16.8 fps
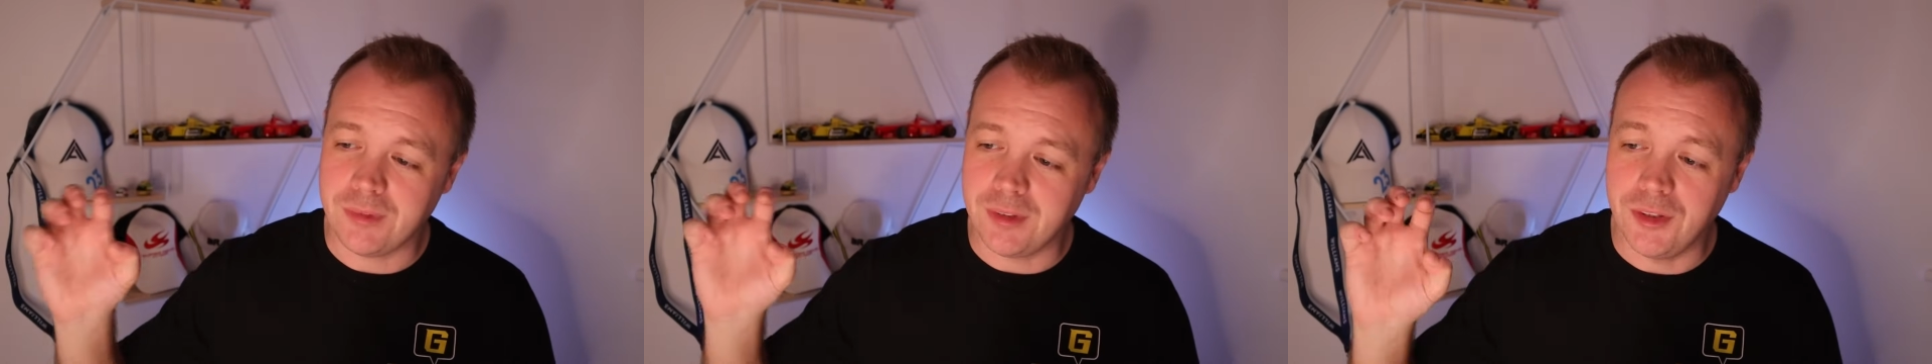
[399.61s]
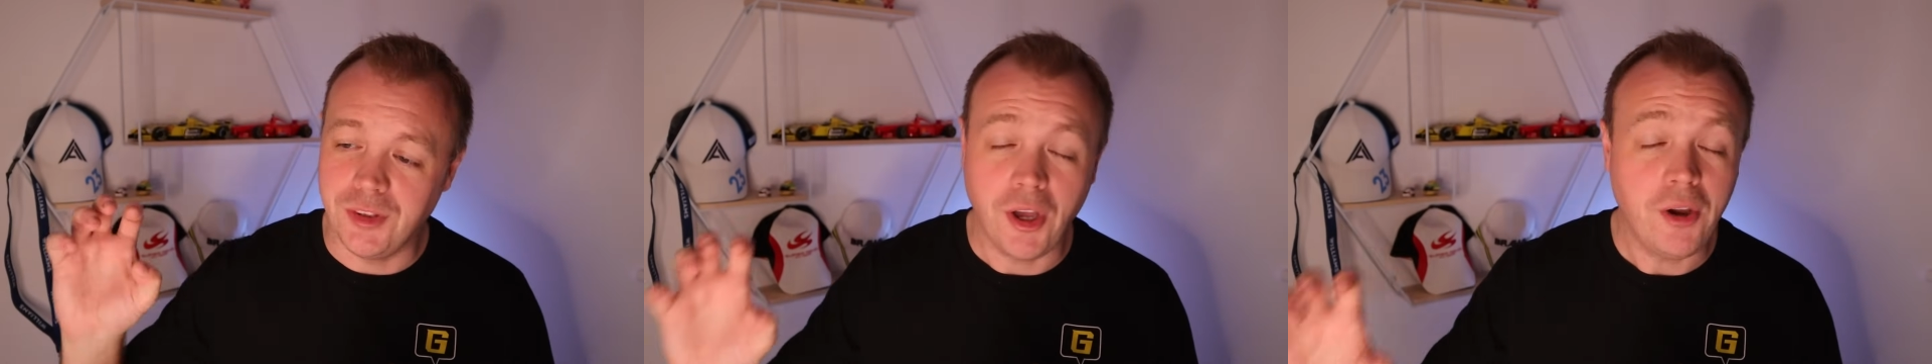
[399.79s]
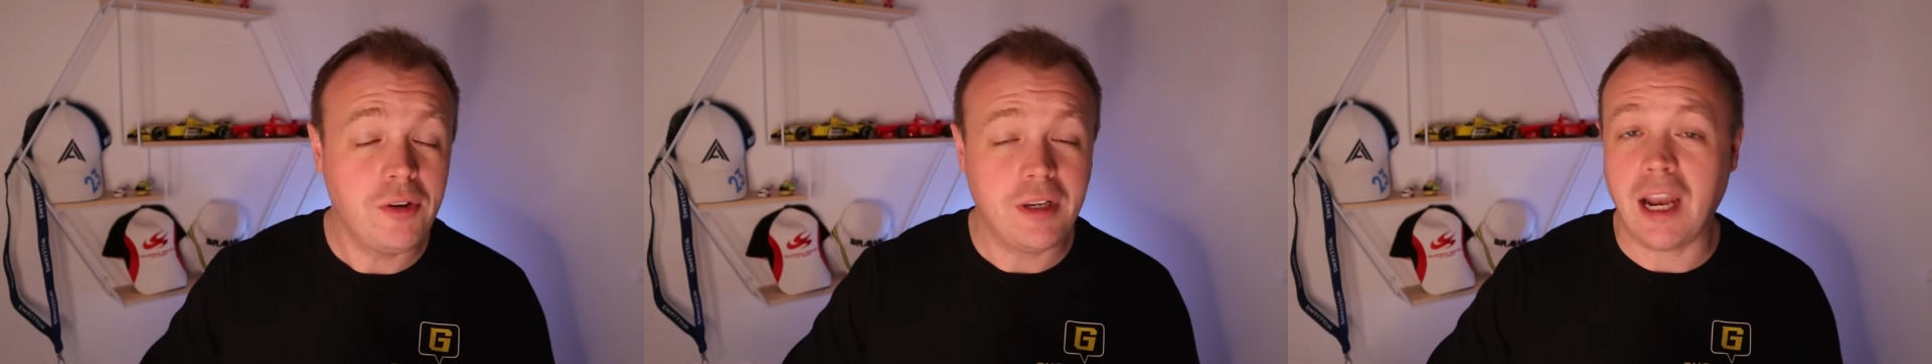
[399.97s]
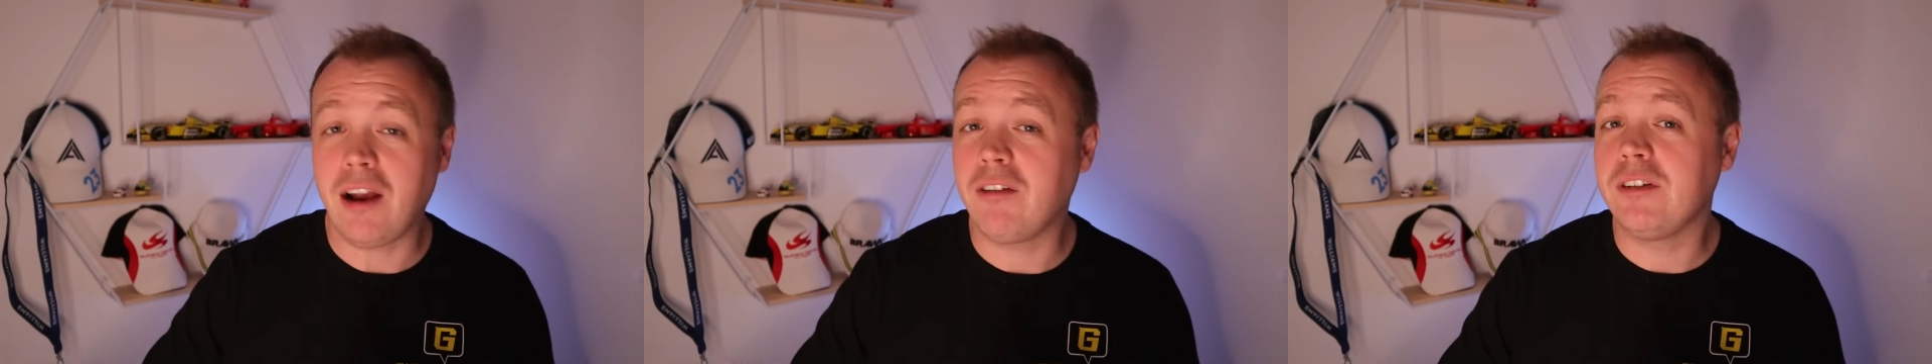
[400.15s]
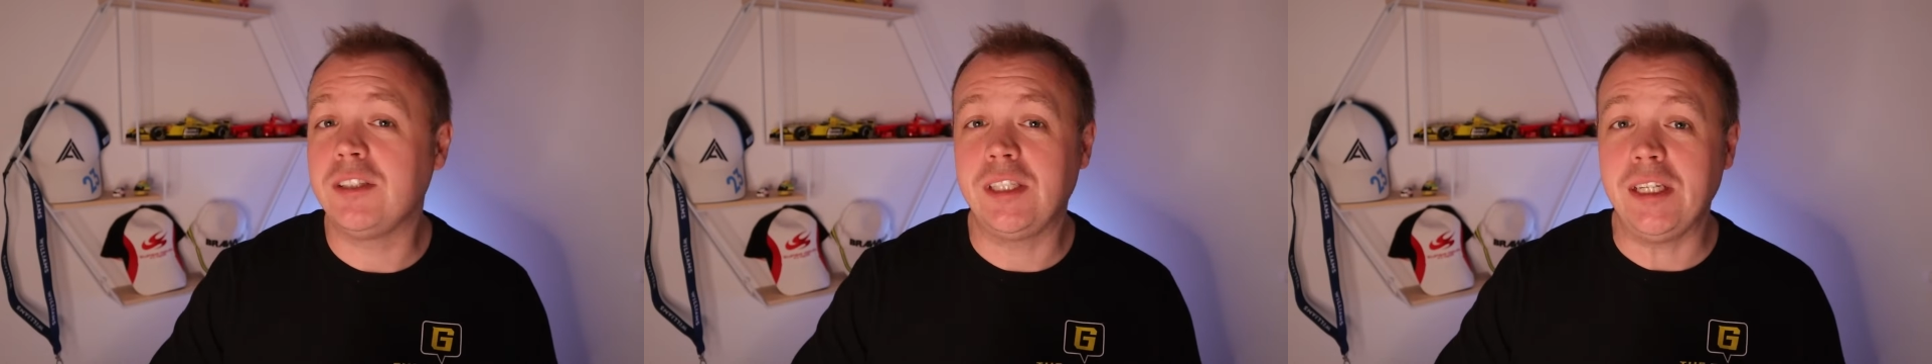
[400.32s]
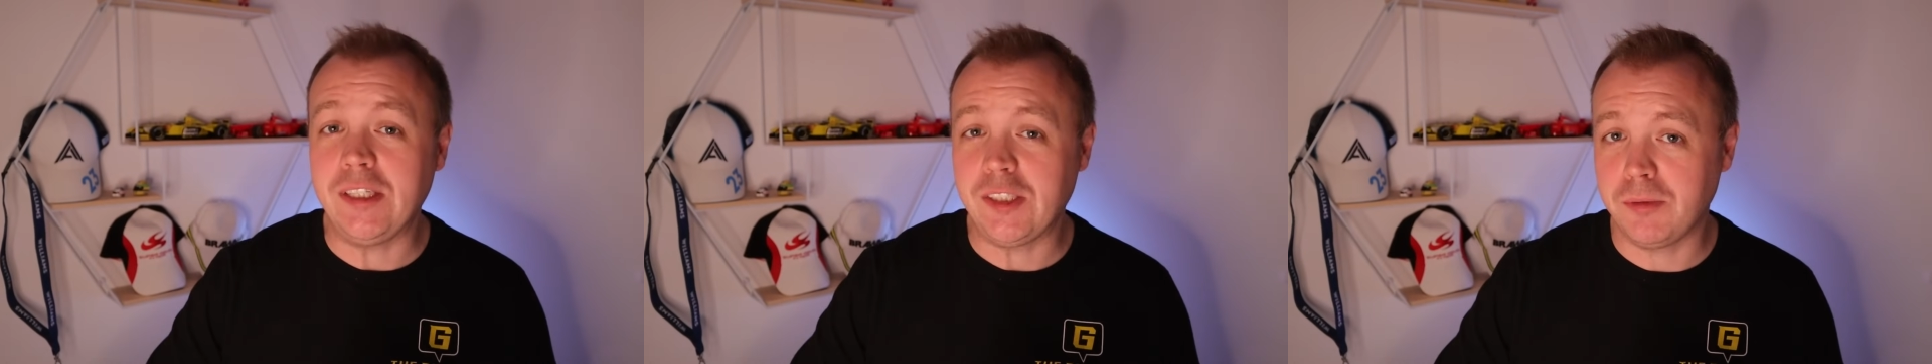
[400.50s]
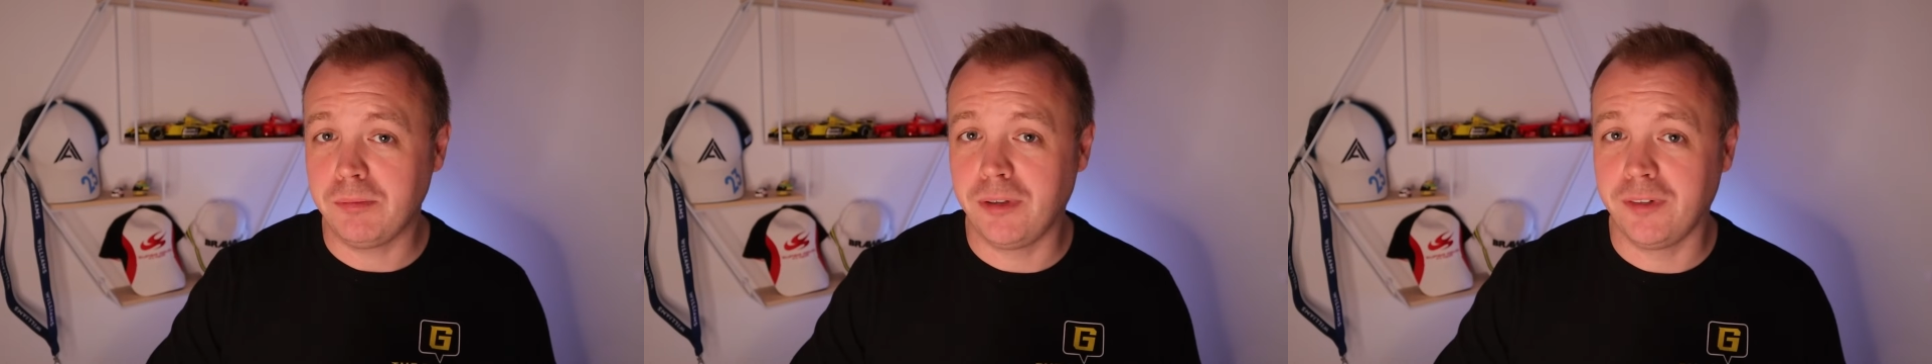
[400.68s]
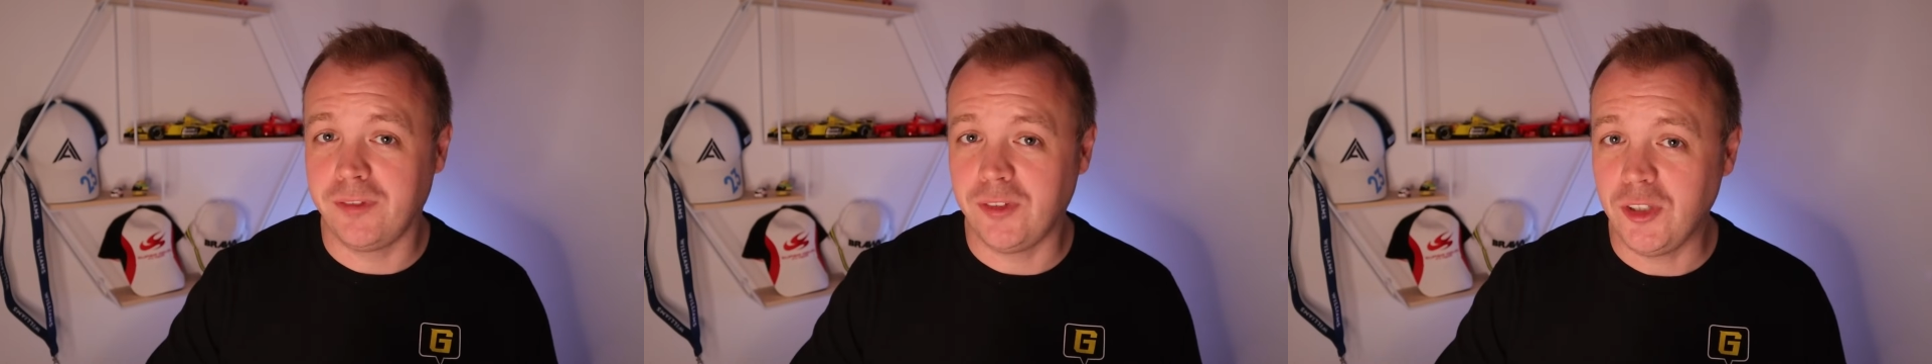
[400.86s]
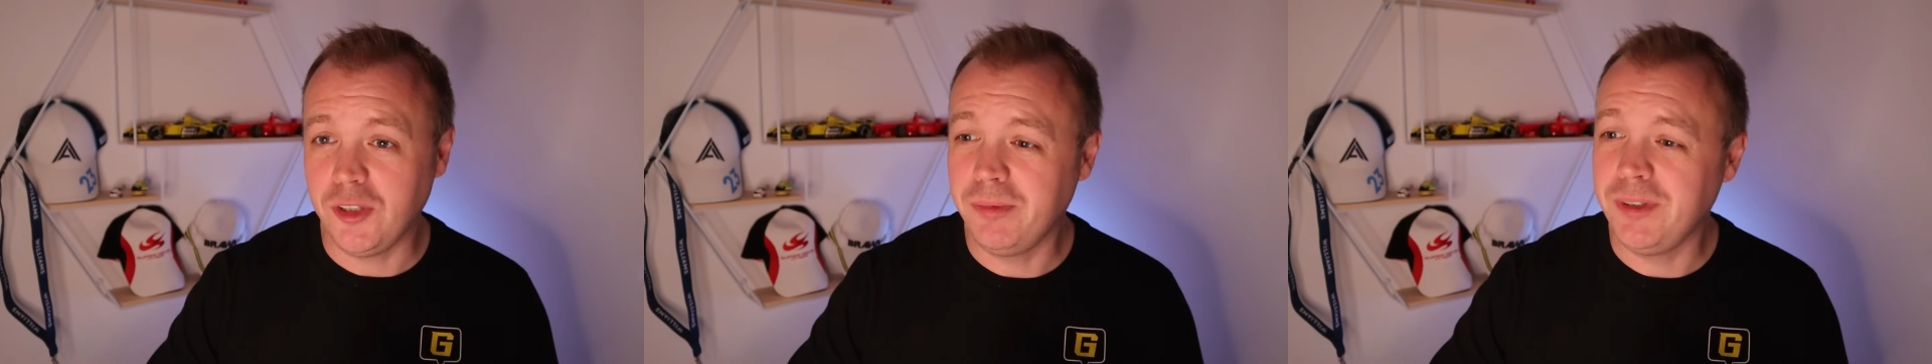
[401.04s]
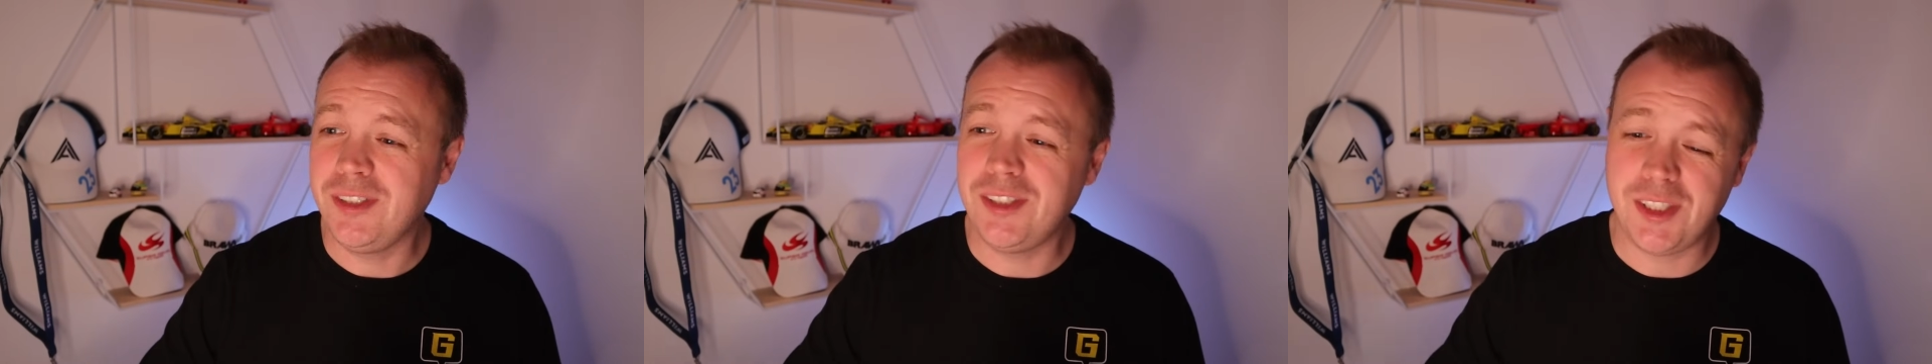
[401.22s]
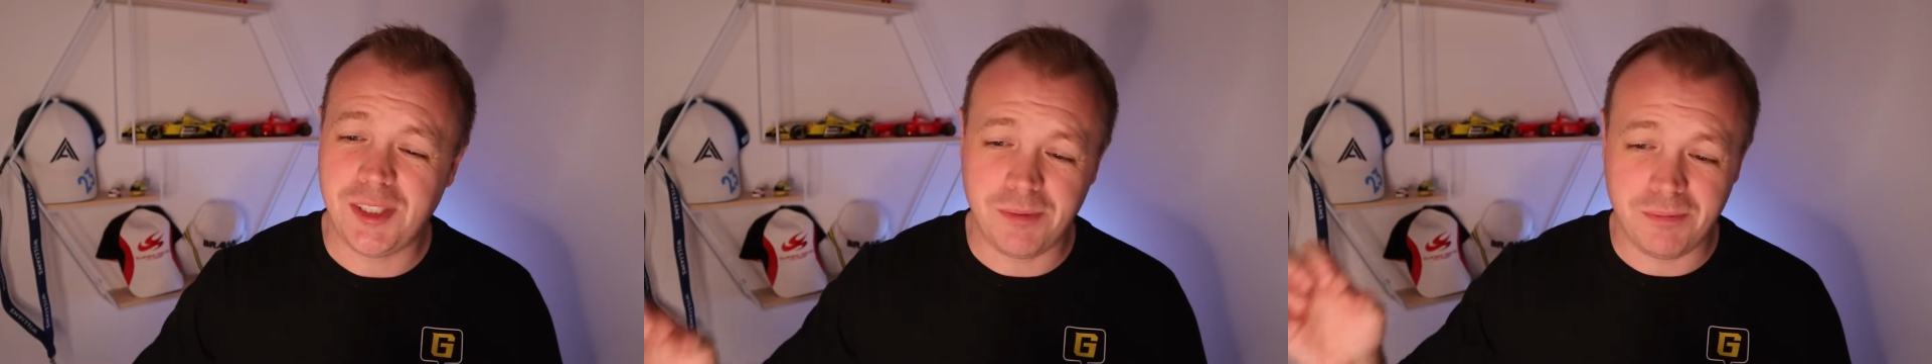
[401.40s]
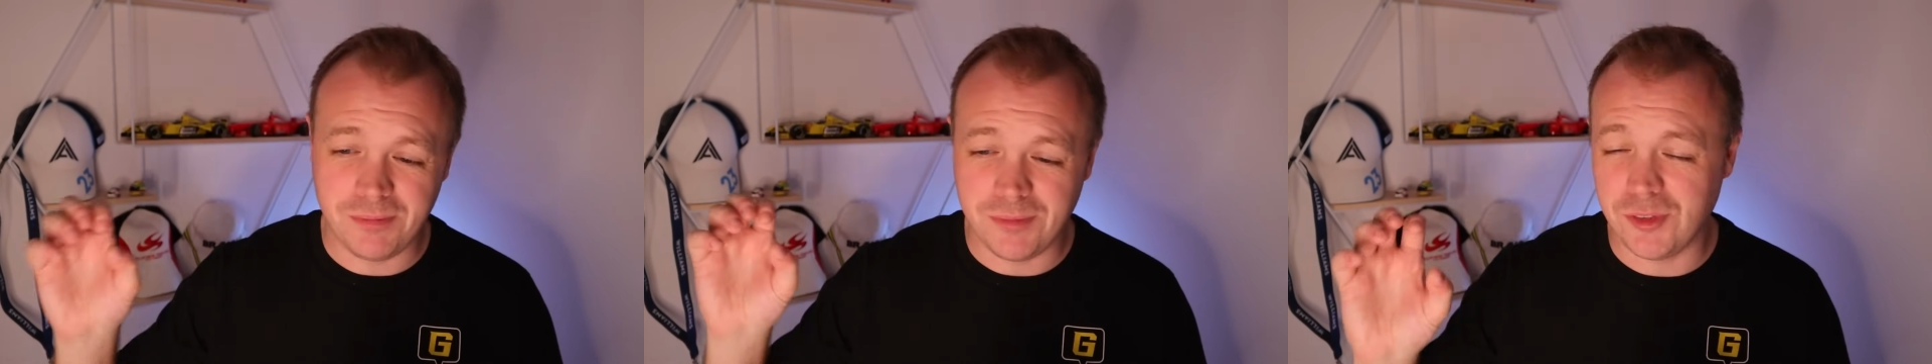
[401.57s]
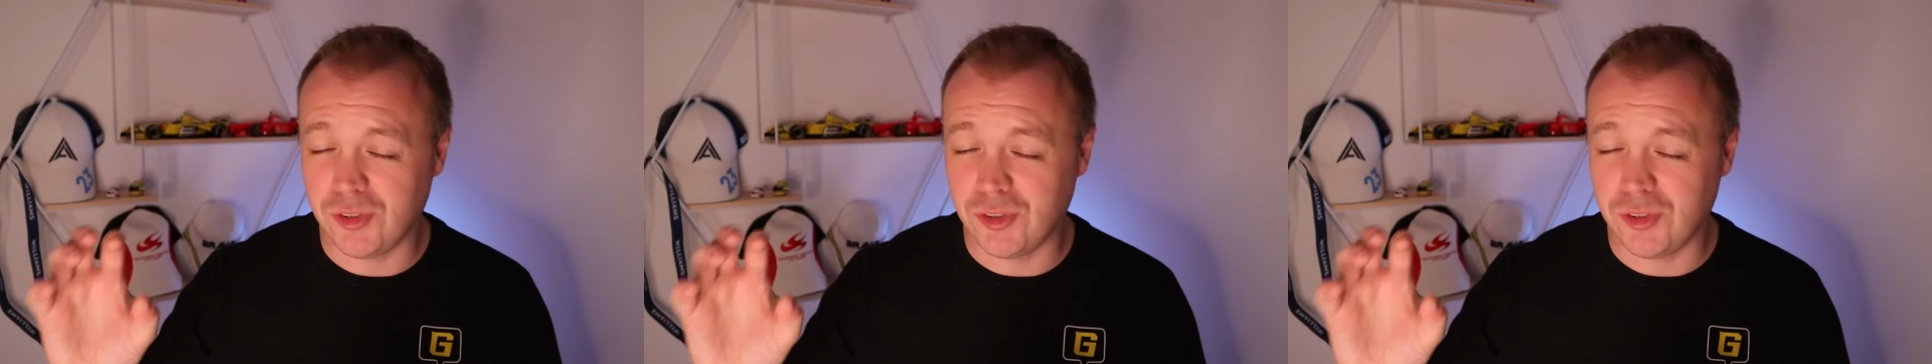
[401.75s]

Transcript: no guarantees on performance,